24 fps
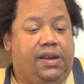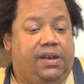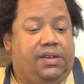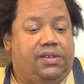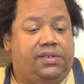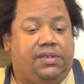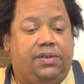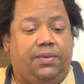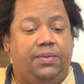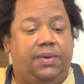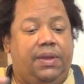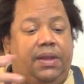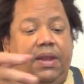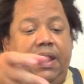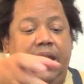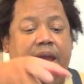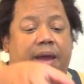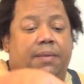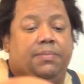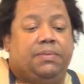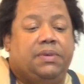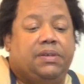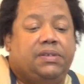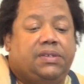So really,
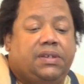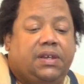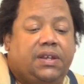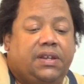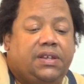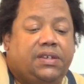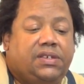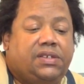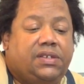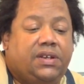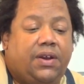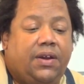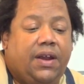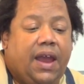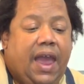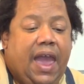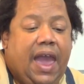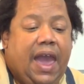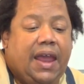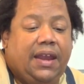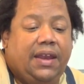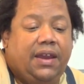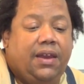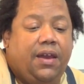I'm just going to start
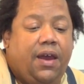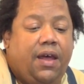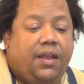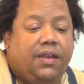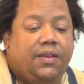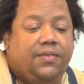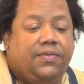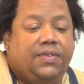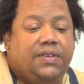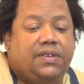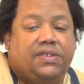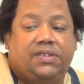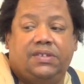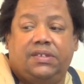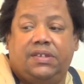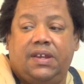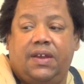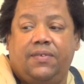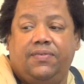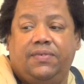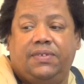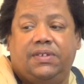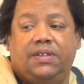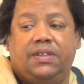adding all of this
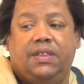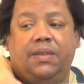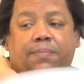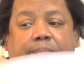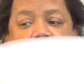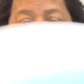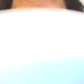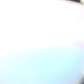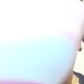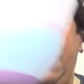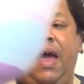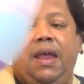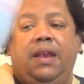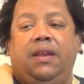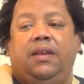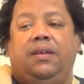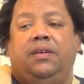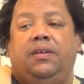stuff to the pot.